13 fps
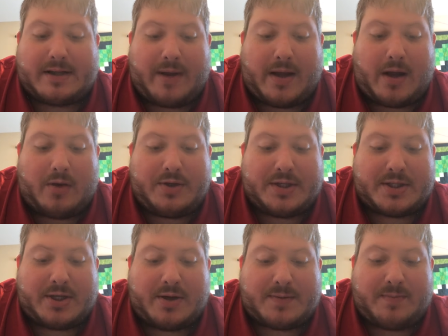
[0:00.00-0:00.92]
Amen. O
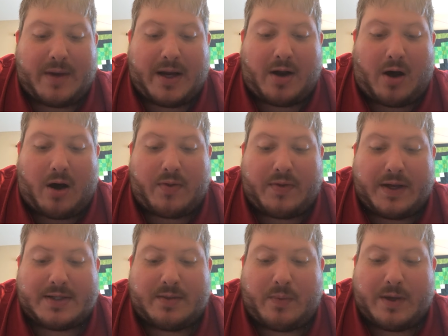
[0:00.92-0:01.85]
Jesus, who hast made all
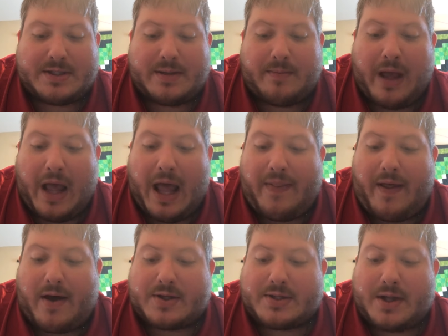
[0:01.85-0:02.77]
things in wisdom,
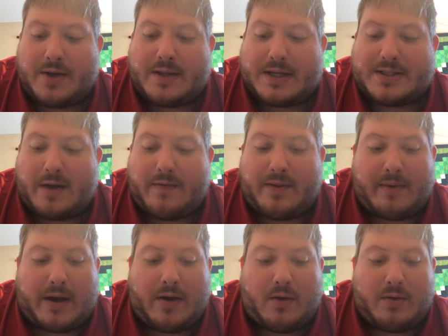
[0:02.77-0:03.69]
thou hast clothed thyself in
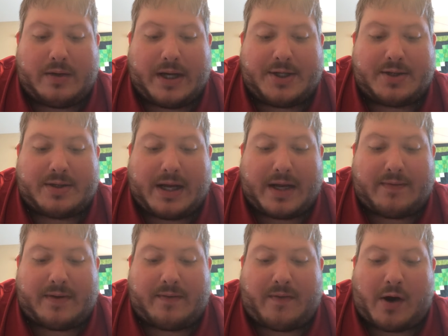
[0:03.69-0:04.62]
thy whole nature, taken
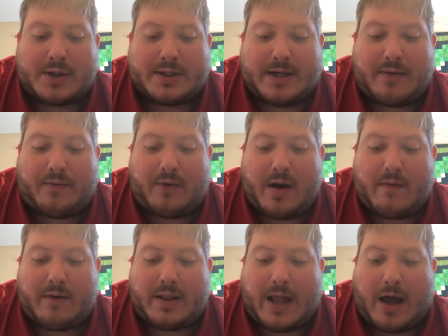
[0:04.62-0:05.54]
from the virgin, yet
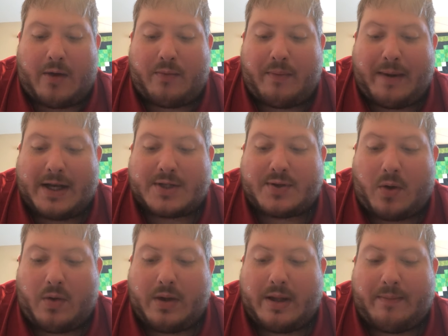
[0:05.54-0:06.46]
forever thou remainest
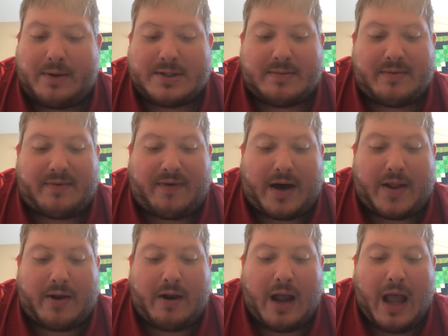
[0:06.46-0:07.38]
holy in the bosom of the
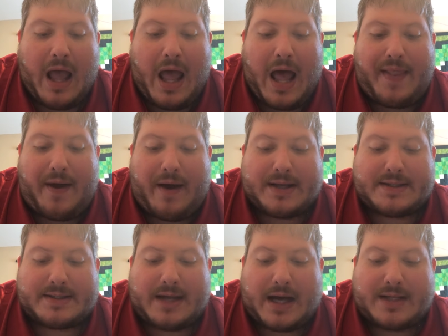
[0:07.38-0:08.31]
Father. And thou
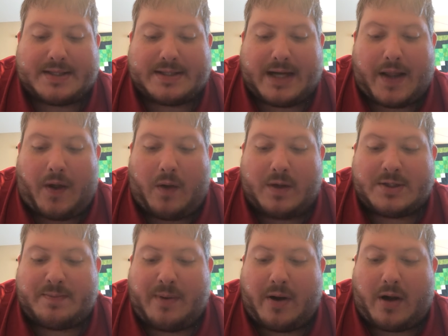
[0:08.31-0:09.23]
hast, God, sent down the Holy
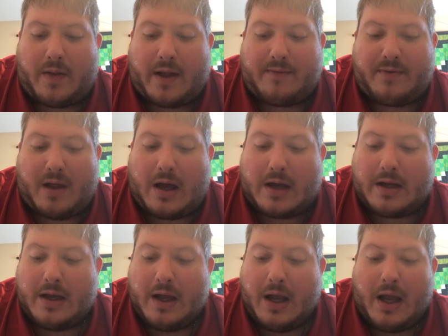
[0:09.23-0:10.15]
Spirit on thy
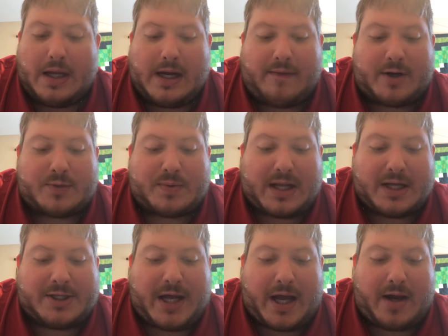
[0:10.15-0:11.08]
flock. Cover us with
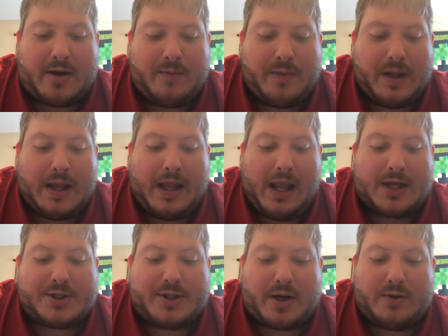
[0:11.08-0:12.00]
thy shadow. He
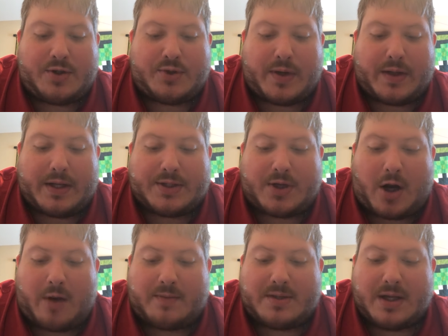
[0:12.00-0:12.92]
has shown strength in his
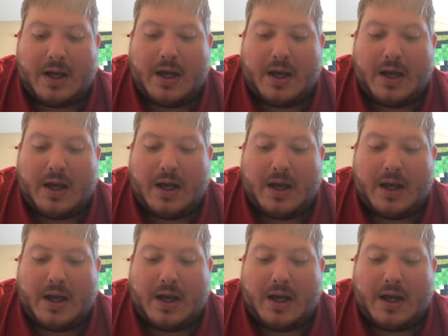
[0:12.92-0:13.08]
arms.